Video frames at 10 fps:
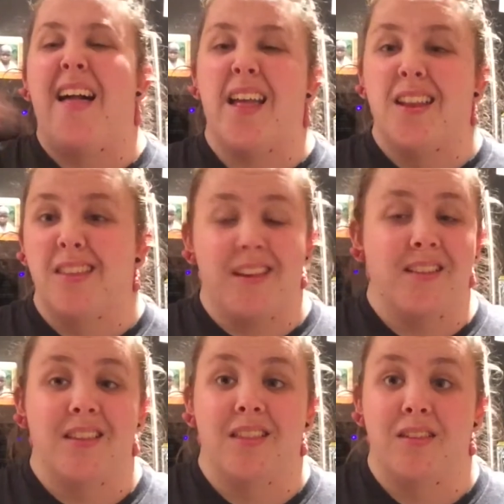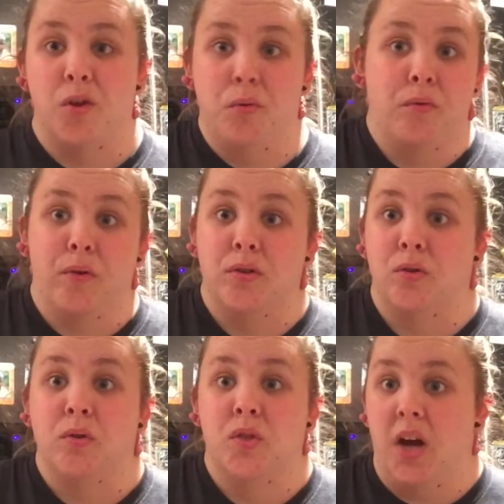anything that
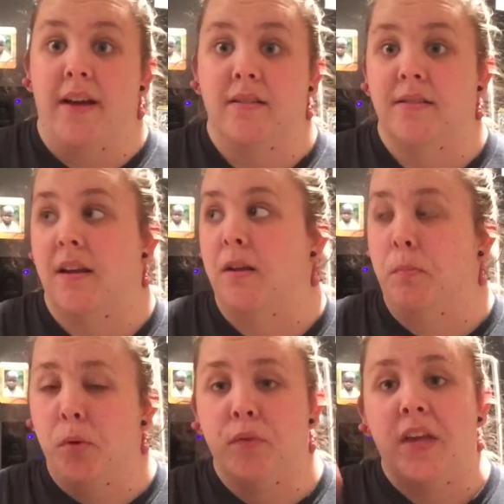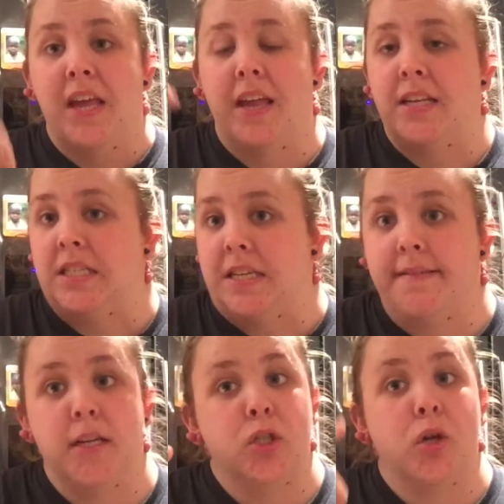Universal does, any movie, any
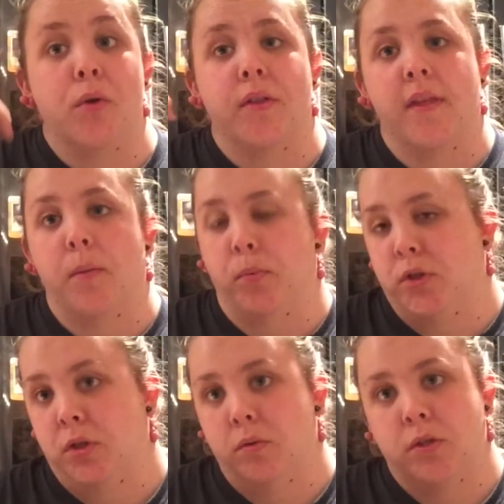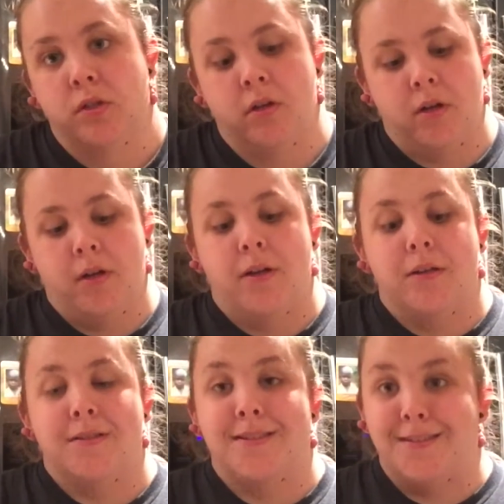TV show that they produce.
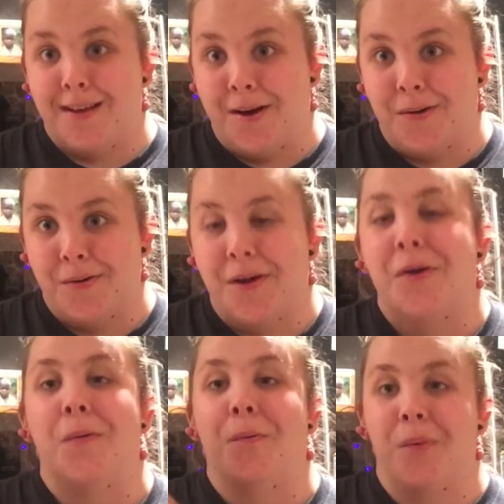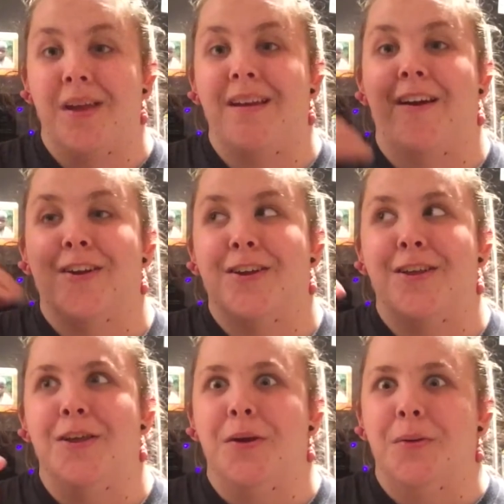So, we are
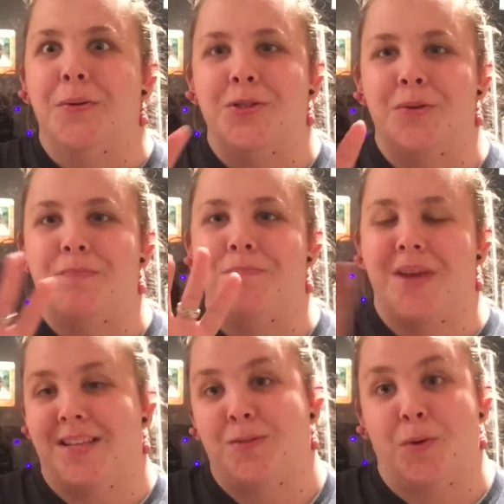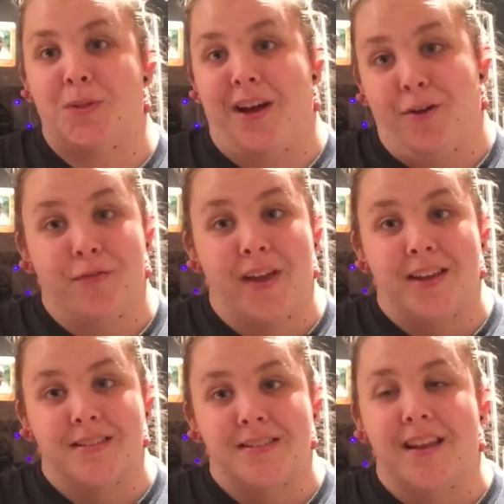huge Bates Motel
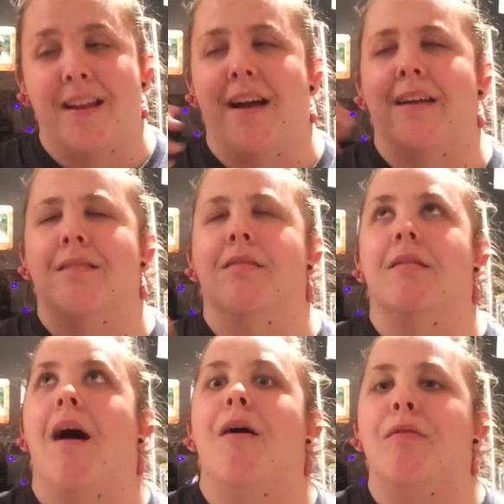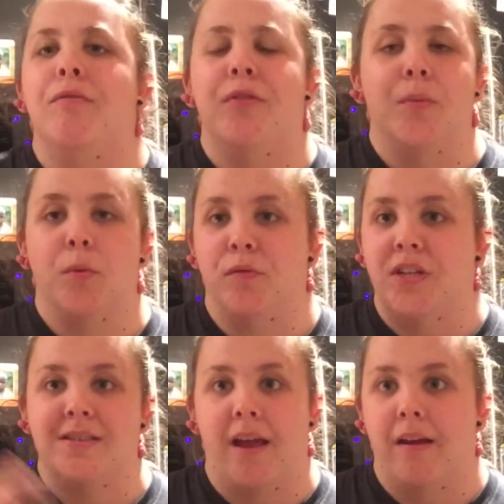fans, and I love the
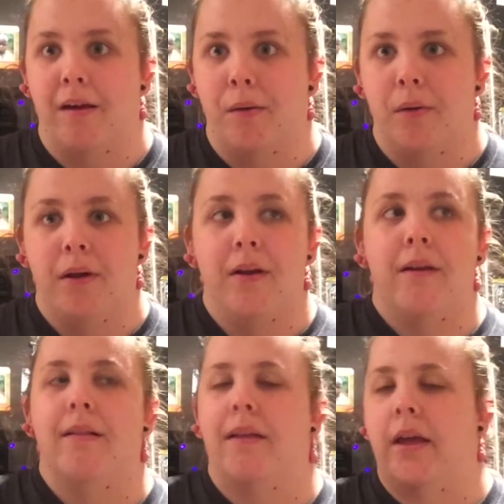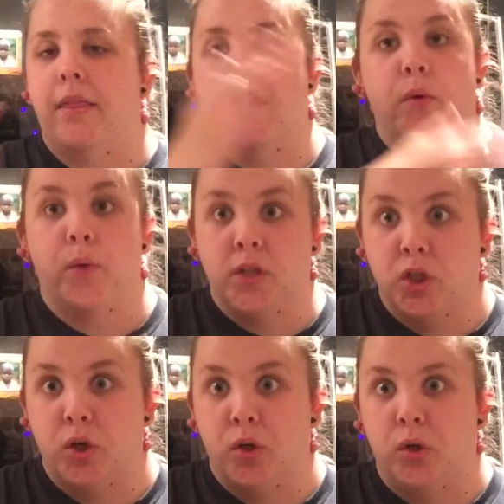movie Psycho, like the
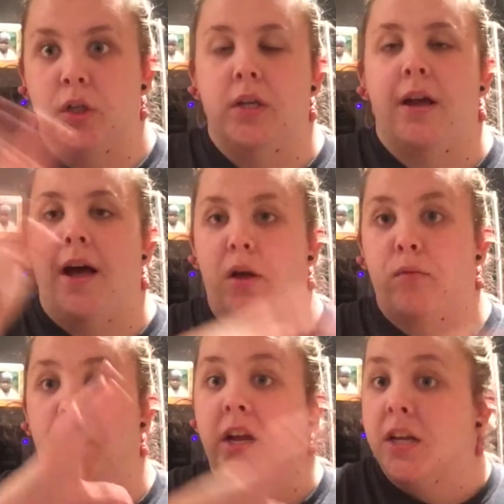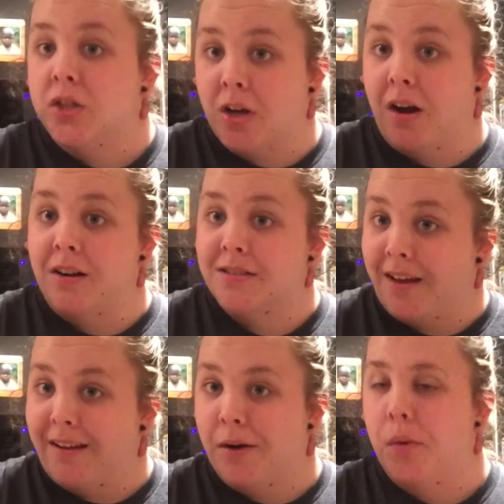original Alfred Hitchcock
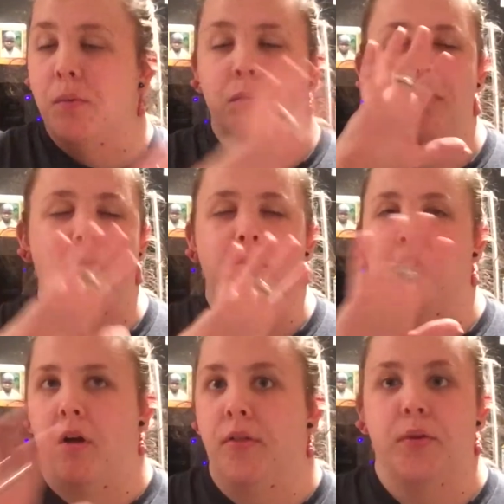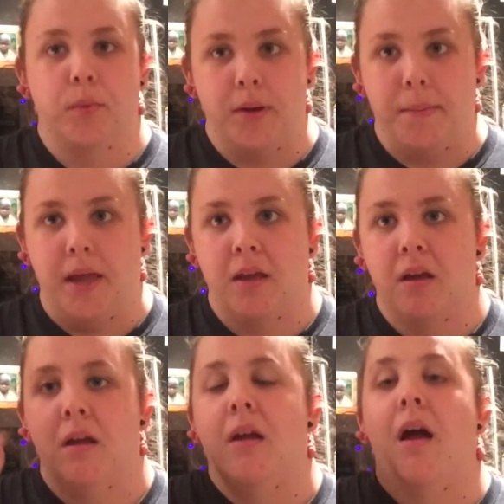Psycho, not the
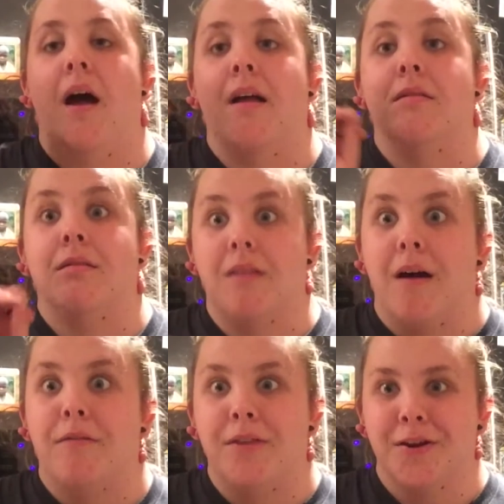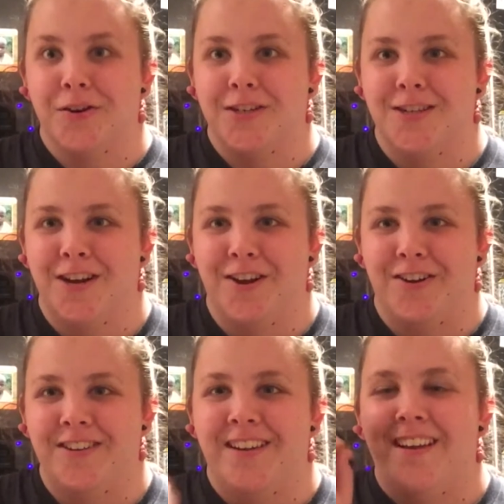remake. I love the
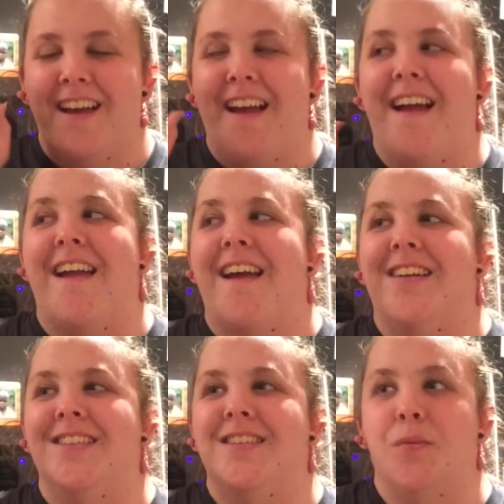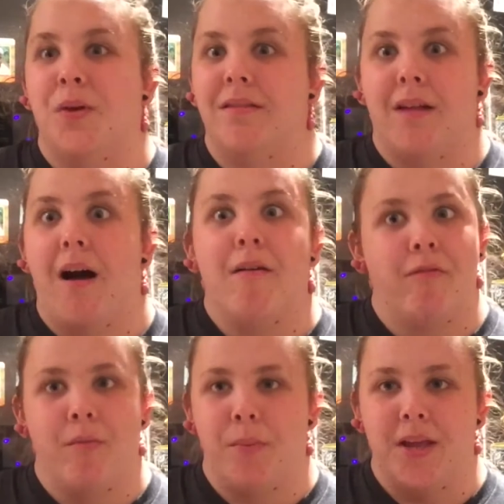original, and we
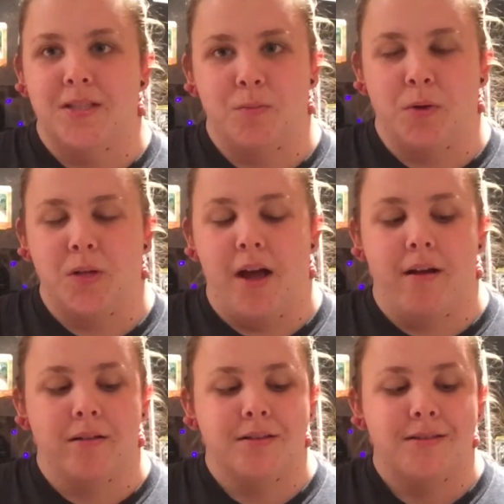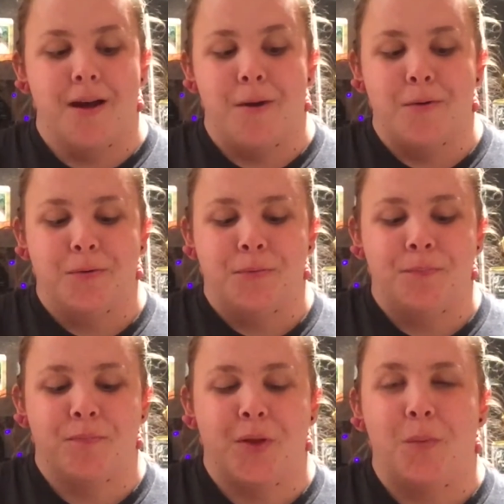love Bates Motel, so
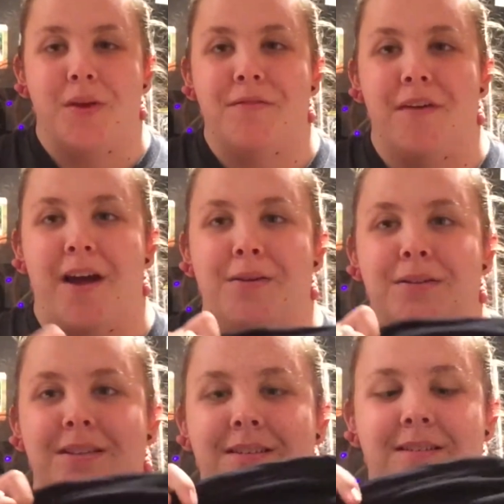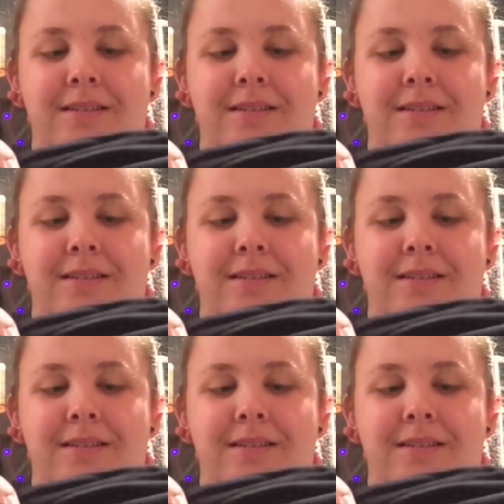we found